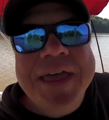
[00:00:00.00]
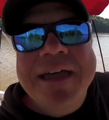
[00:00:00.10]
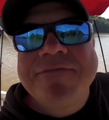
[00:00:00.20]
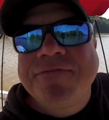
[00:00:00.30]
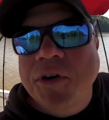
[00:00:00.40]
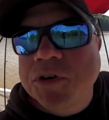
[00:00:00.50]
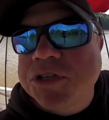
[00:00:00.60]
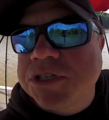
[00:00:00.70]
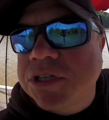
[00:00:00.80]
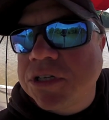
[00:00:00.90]
that
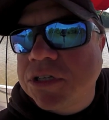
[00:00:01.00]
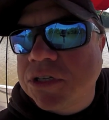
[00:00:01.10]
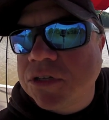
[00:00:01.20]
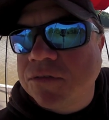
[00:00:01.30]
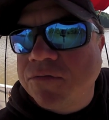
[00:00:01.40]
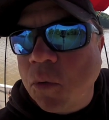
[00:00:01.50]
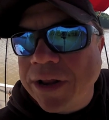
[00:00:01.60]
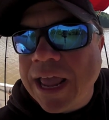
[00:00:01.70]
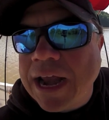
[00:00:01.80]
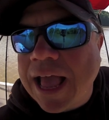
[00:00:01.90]
first
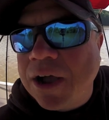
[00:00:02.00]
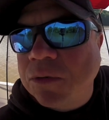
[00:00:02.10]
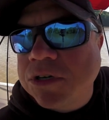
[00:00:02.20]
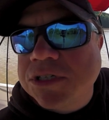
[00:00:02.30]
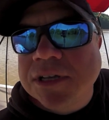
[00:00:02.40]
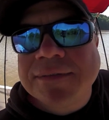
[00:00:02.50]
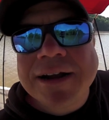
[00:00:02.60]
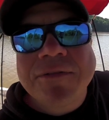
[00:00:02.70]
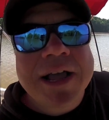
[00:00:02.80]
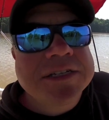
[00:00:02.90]
48 hours of
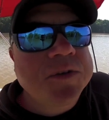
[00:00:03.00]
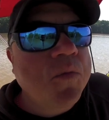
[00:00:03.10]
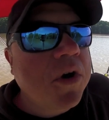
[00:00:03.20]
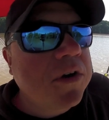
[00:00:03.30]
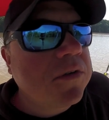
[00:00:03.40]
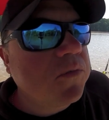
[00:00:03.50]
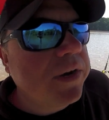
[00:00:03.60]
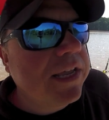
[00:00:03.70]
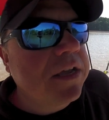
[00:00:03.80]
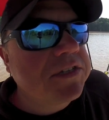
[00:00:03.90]
that rising water, when
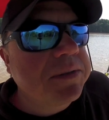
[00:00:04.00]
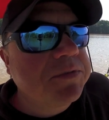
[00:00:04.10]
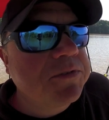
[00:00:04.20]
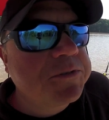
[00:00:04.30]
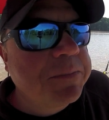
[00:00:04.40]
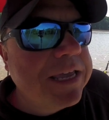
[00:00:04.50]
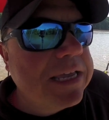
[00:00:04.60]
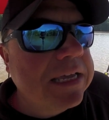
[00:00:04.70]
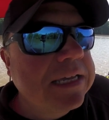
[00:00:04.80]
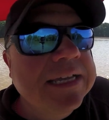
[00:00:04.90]
it goes up to its peak,
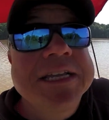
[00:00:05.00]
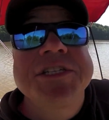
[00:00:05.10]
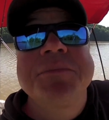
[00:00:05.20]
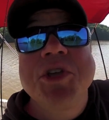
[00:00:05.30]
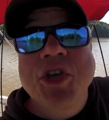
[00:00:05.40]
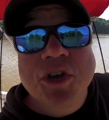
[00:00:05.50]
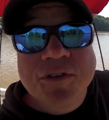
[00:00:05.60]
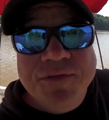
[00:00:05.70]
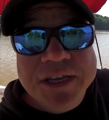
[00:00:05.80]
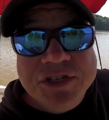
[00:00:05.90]
is some good
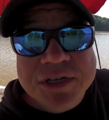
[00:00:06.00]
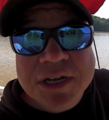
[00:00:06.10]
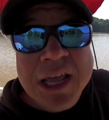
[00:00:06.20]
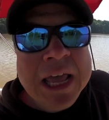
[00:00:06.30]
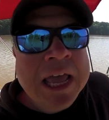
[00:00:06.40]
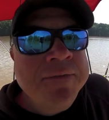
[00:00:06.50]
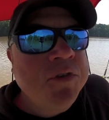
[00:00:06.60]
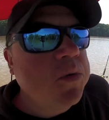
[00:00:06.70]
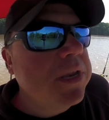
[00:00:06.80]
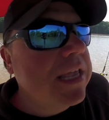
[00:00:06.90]
fishing. If
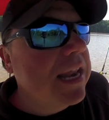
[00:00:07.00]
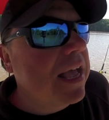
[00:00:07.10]
you can get